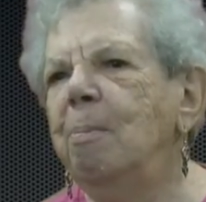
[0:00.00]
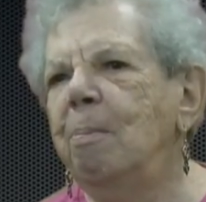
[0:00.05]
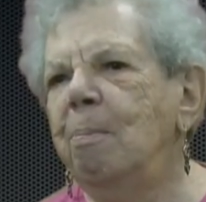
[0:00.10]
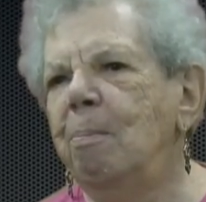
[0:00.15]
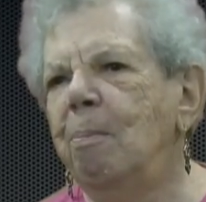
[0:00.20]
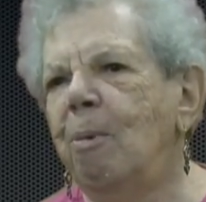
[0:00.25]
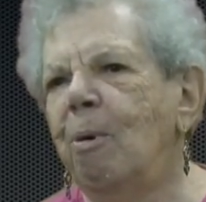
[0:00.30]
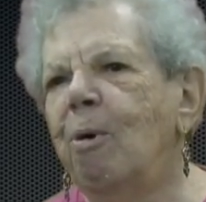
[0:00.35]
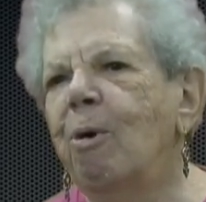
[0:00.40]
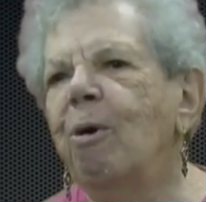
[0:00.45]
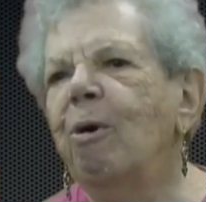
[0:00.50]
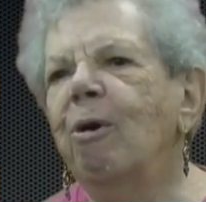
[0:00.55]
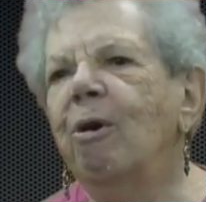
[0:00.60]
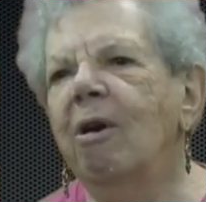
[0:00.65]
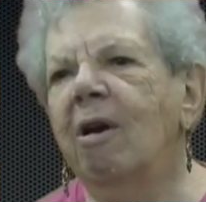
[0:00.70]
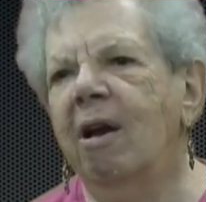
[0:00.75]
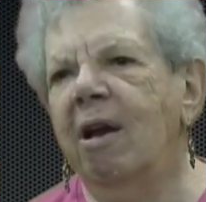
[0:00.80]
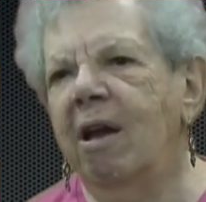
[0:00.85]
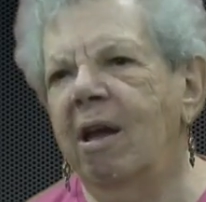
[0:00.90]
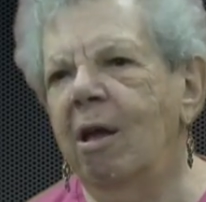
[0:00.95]
more
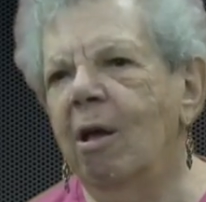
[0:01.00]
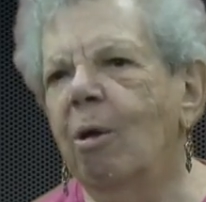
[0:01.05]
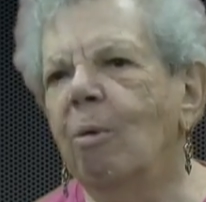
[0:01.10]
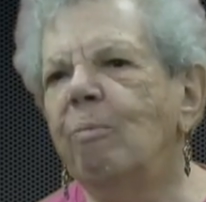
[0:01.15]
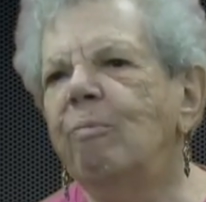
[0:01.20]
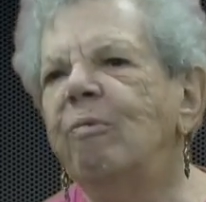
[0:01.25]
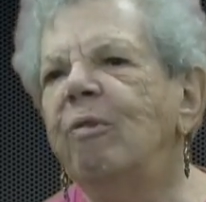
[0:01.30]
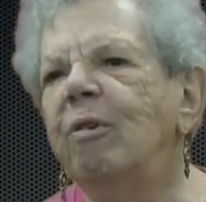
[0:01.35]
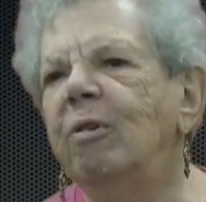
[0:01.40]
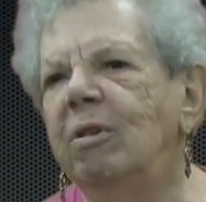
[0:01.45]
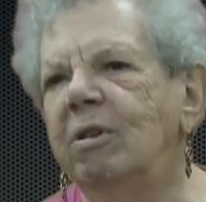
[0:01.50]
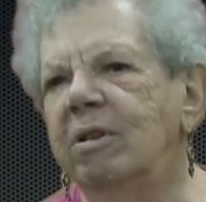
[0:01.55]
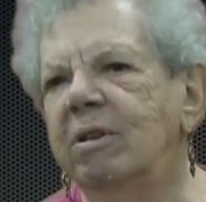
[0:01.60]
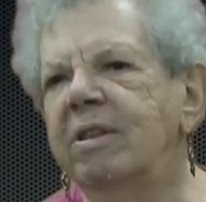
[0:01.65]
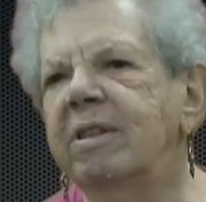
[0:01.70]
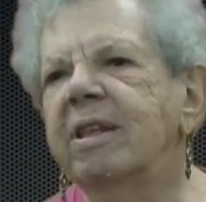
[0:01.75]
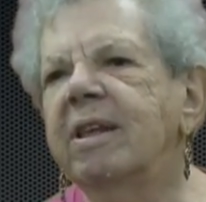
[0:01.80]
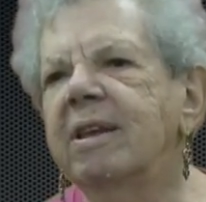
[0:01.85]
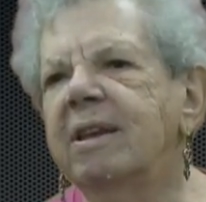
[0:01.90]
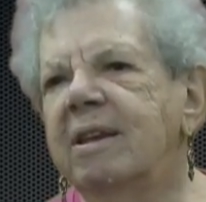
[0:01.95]
helpful
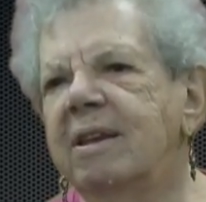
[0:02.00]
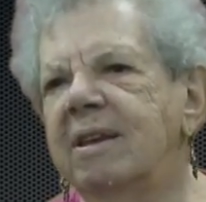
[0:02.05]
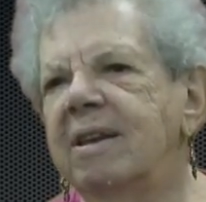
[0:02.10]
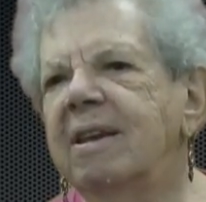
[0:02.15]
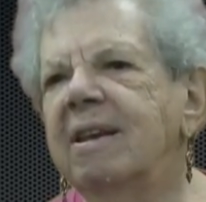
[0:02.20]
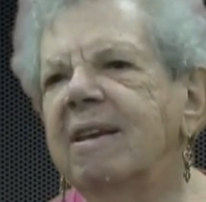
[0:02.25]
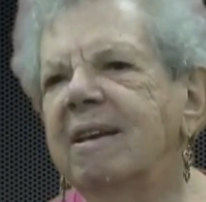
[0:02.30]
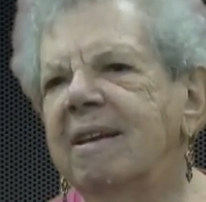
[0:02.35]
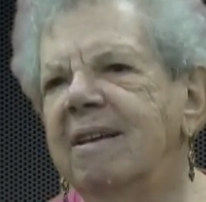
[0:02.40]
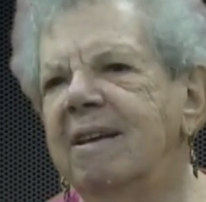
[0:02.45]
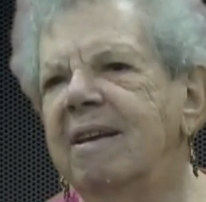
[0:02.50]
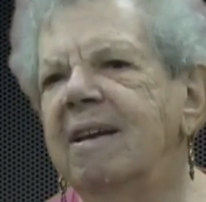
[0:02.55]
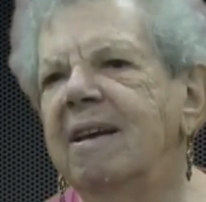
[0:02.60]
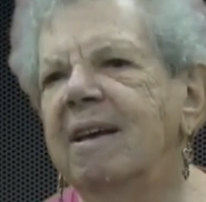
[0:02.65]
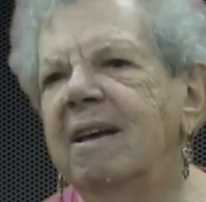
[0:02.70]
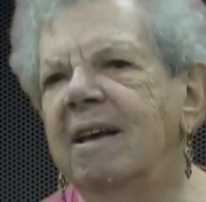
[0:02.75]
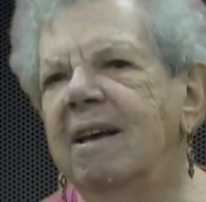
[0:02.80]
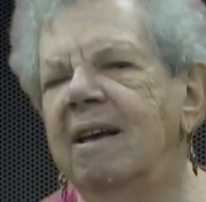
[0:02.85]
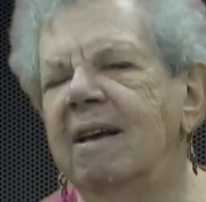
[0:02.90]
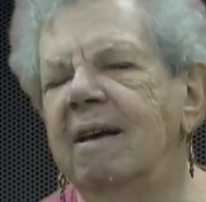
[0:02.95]
than
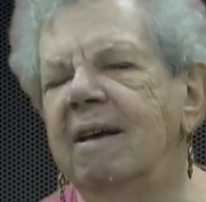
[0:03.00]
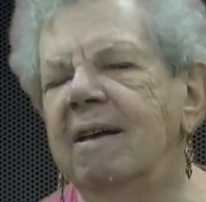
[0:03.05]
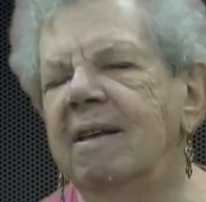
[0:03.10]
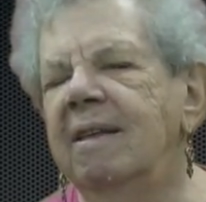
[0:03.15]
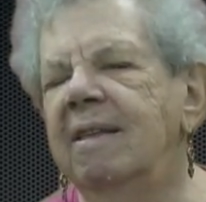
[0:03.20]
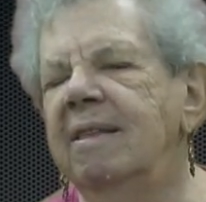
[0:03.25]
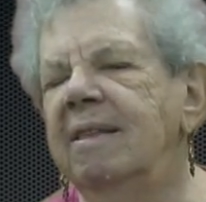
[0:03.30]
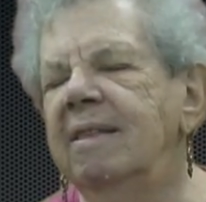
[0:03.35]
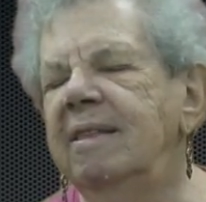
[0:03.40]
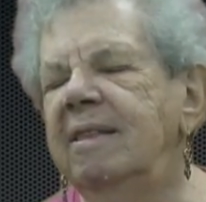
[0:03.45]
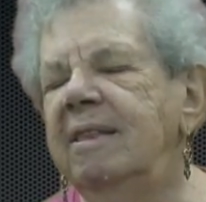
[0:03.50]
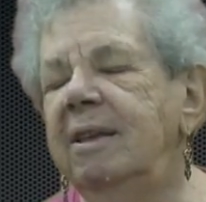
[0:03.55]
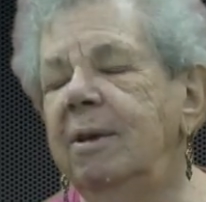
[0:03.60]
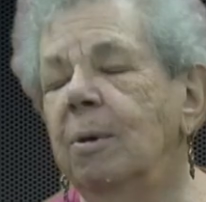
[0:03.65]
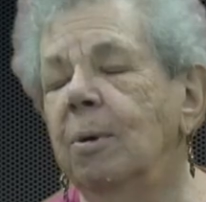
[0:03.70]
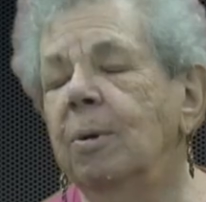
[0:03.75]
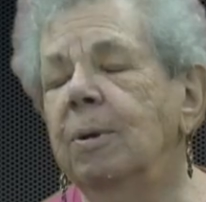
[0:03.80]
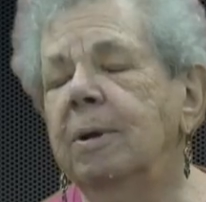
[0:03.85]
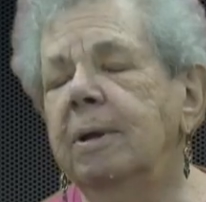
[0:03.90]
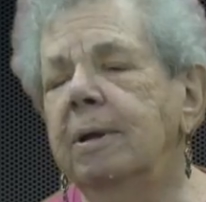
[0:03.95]
the
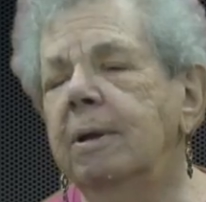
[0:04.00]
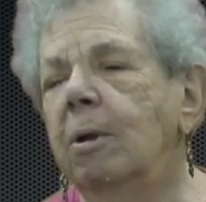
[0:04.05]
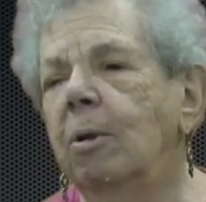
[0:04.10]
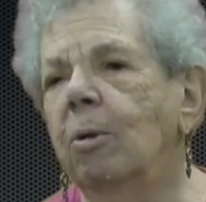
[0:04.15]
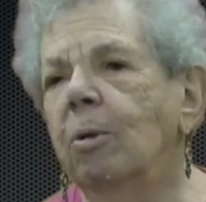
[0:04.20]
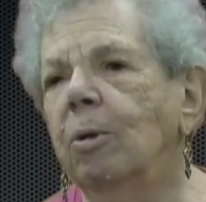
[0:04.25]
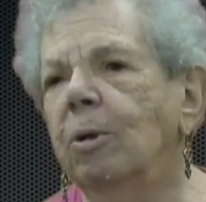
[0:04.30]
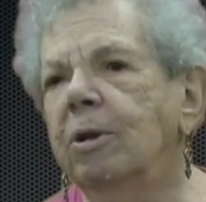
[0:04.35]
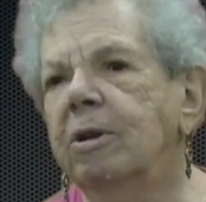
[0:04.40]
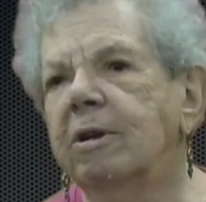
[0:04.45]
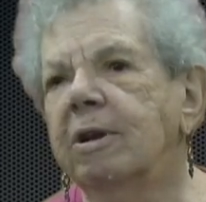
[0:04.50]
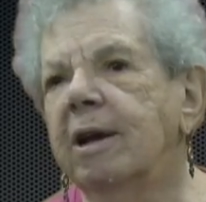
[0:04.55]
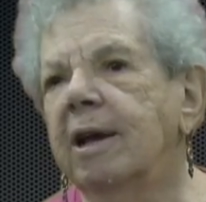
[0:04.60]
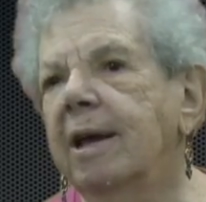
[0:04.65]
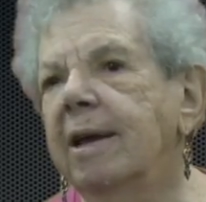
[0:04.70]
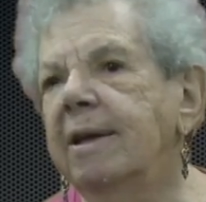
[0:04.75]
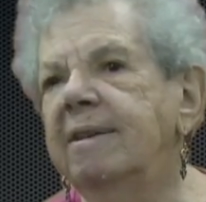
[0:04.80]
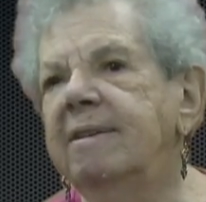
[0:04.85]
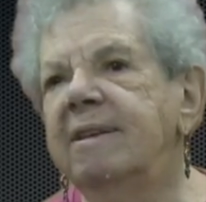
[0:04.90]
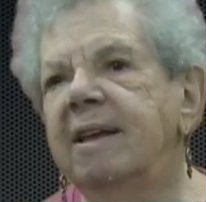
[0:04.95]
older
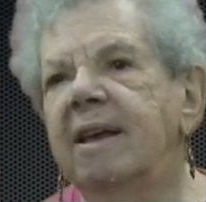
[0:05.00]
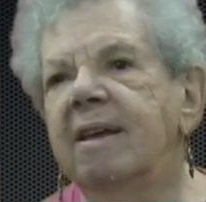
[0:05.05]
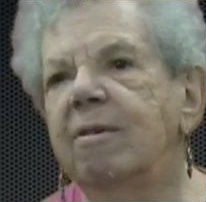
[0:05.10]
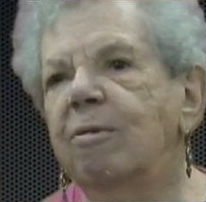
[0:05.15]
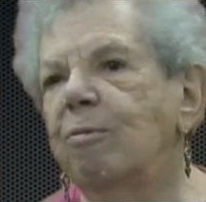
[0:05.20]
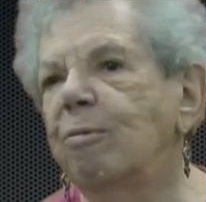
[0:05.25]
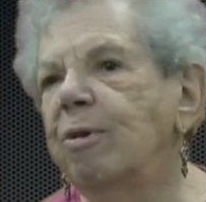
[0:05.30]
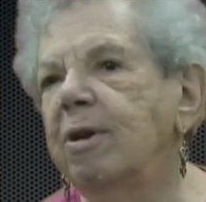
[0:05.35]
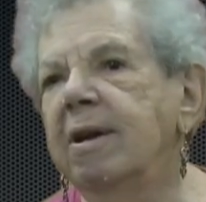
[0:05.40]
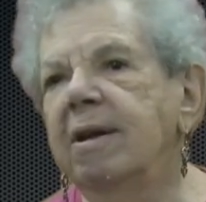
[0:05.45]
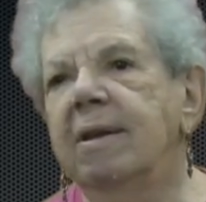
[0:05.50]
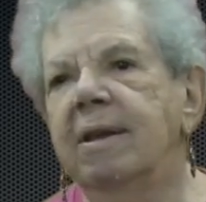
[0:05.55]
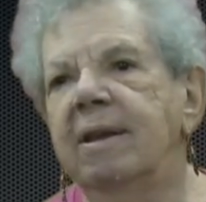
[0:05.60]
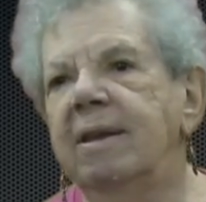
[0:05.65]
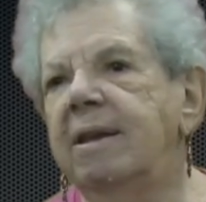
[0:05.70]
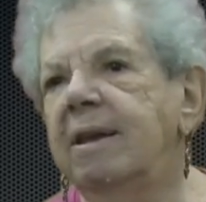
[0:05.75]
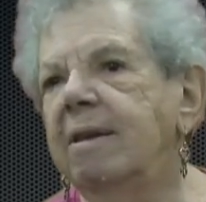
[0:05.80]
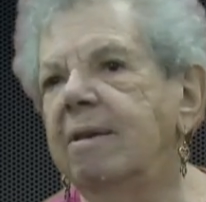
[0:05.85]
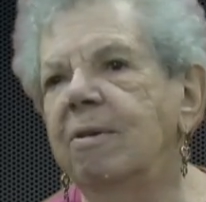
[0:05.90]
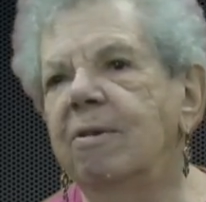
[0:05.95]
guys that really
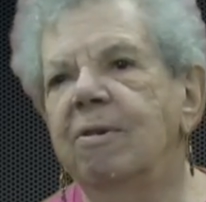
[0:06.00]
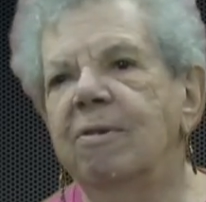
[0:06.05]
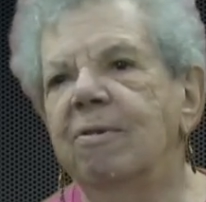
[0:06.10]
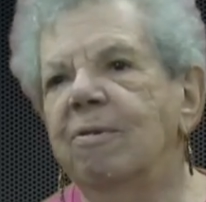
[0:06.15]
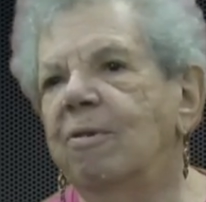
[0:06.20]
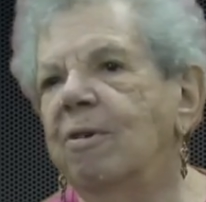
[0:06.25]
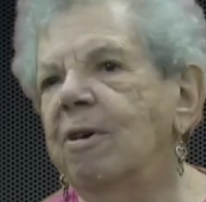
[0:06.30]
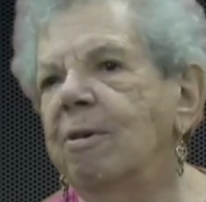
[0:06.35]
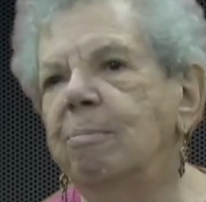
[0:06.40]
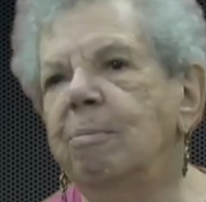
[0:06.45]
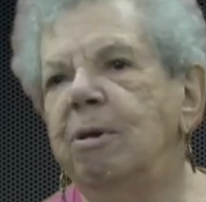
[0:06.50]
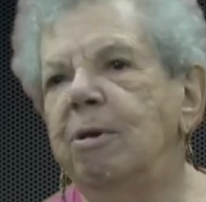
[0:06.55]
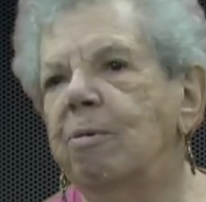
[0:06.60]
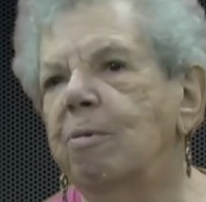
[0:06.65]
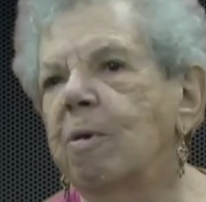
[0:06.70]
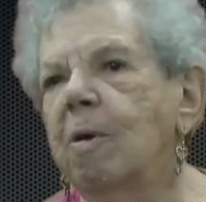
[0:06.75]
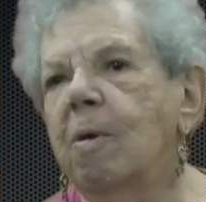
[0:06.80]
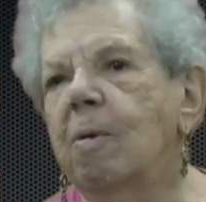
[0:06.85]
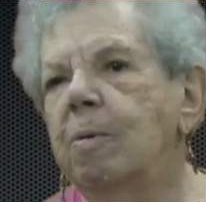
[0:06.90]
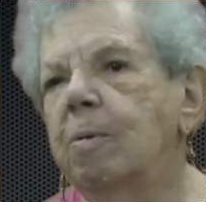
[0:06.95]
didn't want me
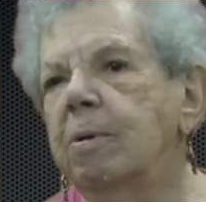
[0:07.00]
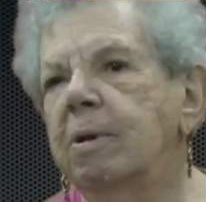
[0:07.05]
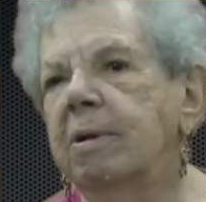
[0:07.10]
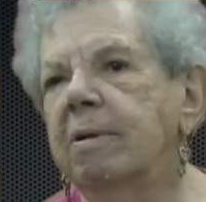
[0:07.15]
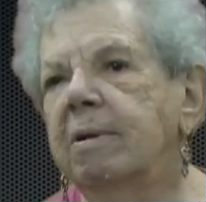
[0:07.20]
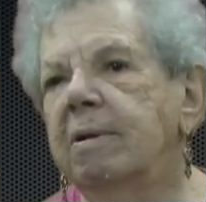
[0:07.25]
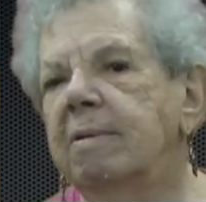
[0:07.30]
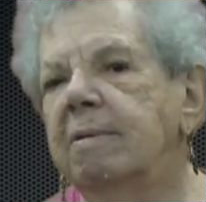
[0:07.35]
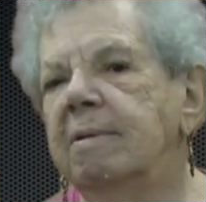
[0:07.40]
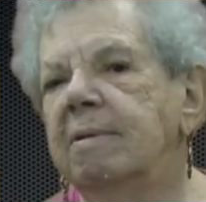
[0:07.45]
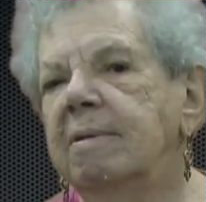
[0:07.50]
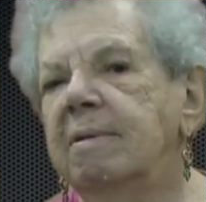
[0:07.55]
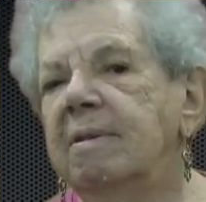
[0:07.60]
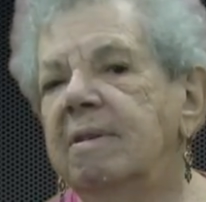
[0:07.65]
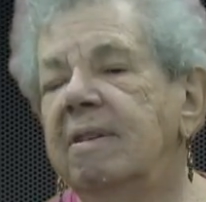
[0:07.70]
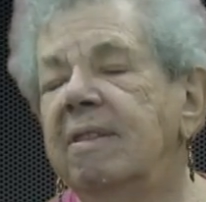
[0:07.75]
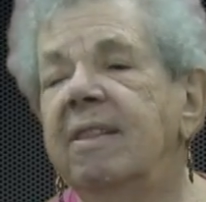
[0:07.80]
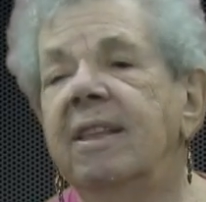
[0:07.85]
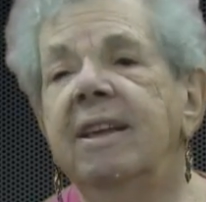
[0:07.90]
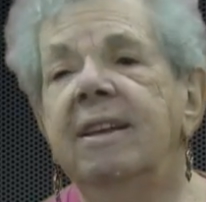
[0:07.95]
around.
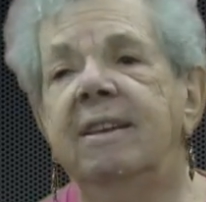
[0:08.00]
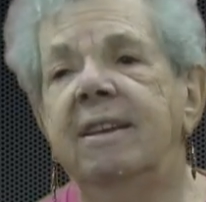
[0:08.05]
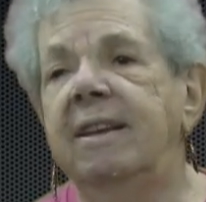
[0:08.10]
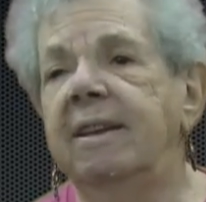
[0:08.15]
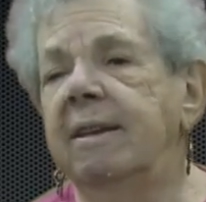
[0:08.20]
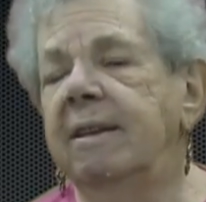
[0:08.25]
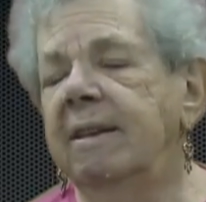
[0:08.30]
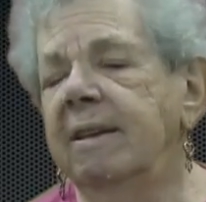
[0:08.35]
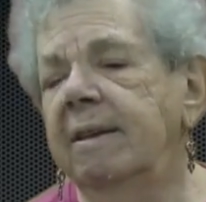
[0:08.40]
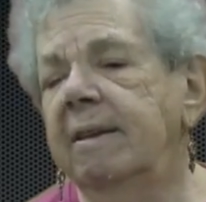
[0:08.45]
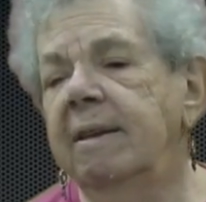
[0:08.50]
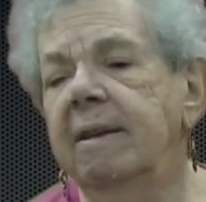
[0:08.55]
They didn't.